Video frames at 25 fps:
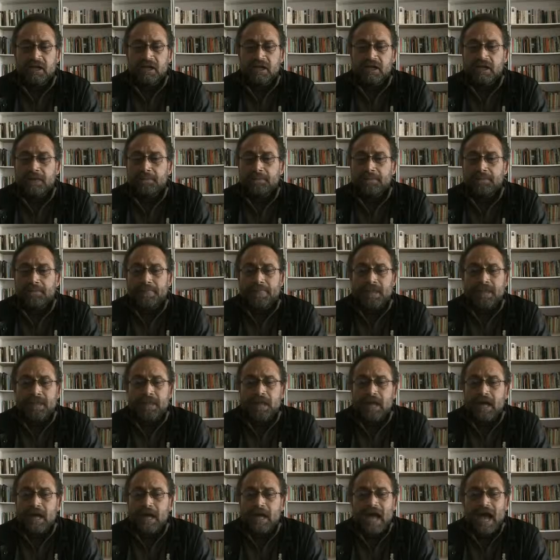
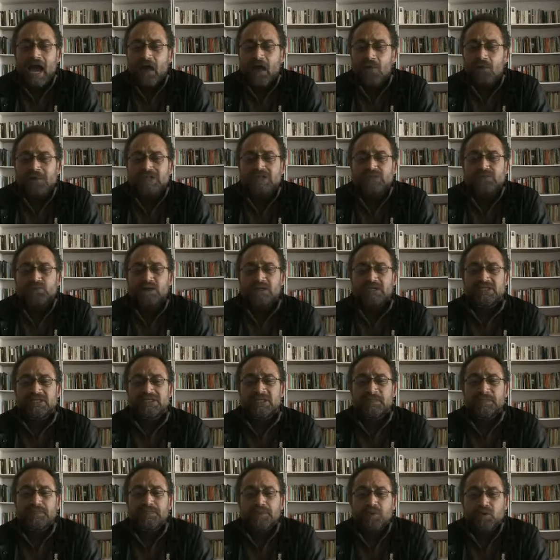How is one
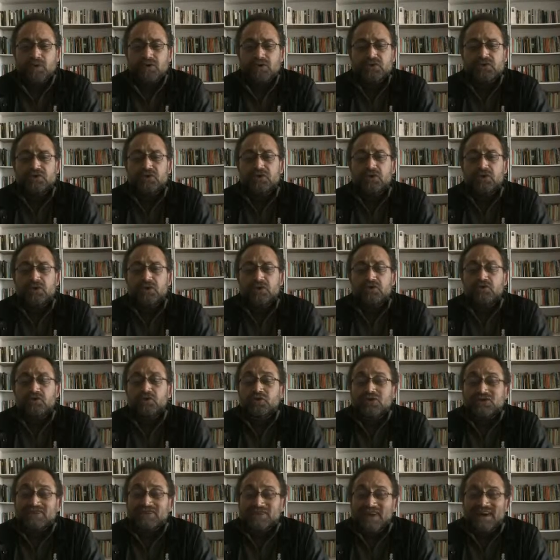supposed
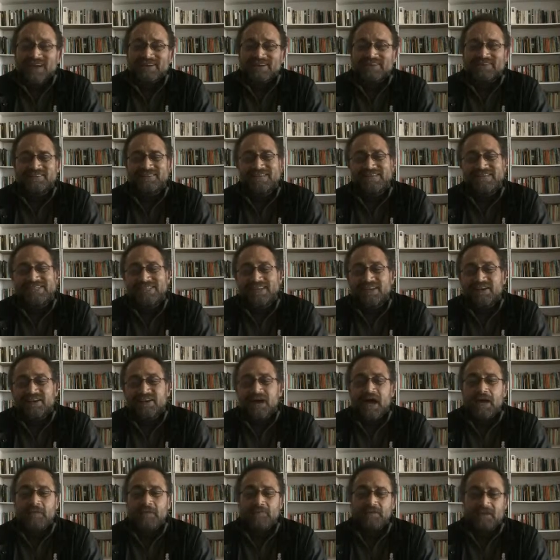to start
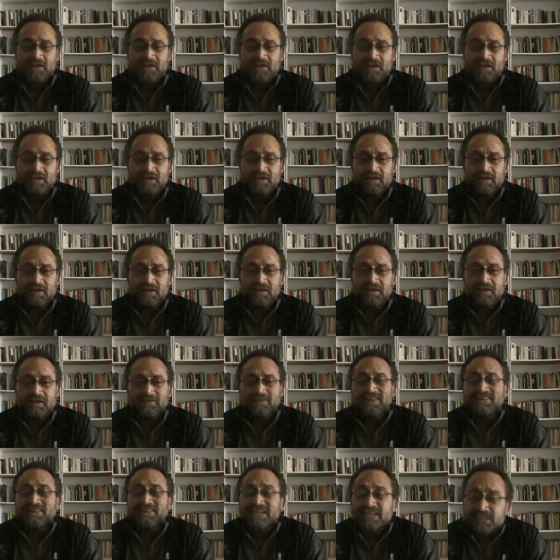describing
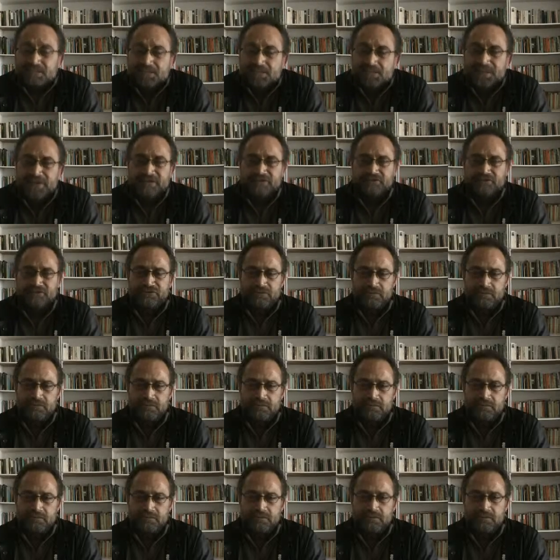the
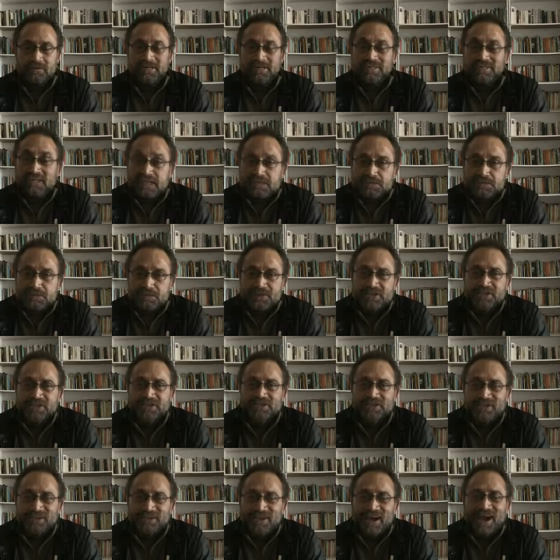
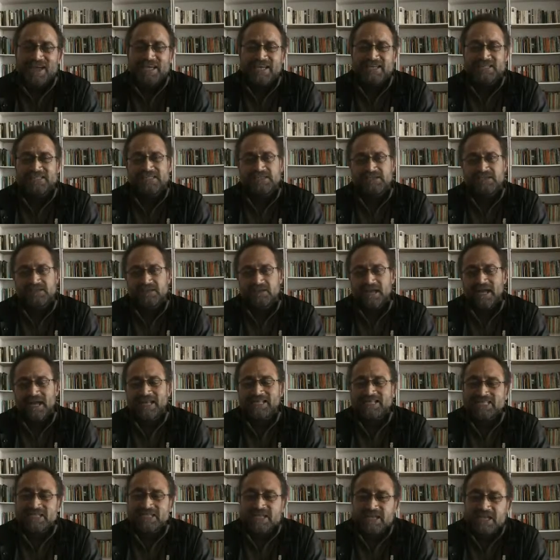desperate cries
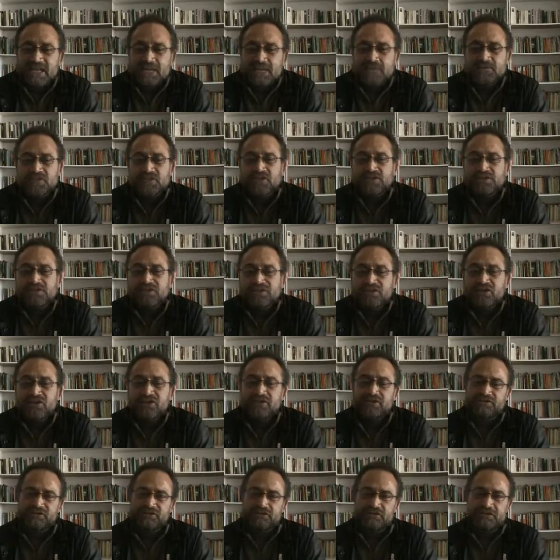and screams of
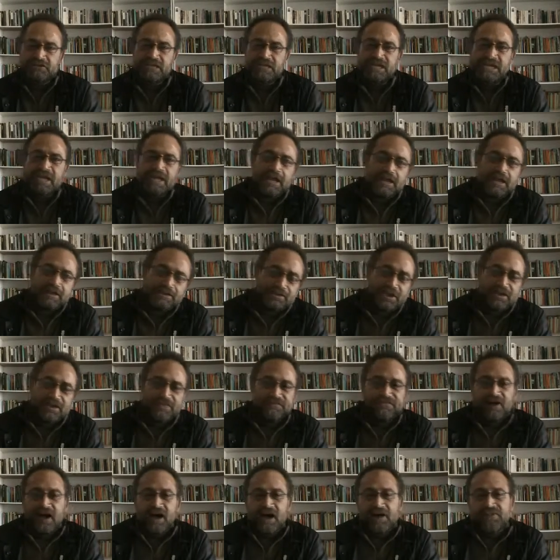children in their
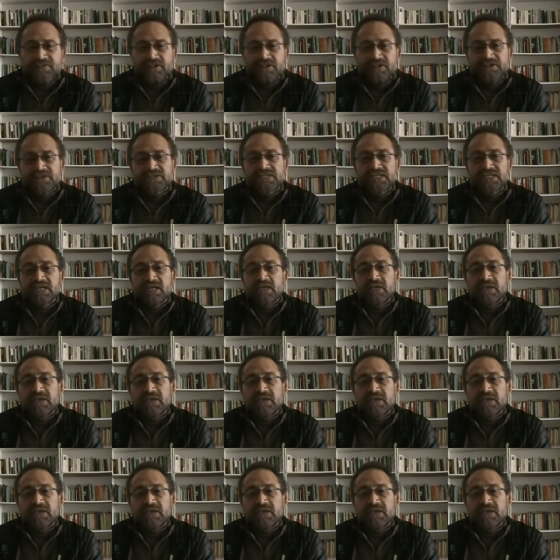fathers'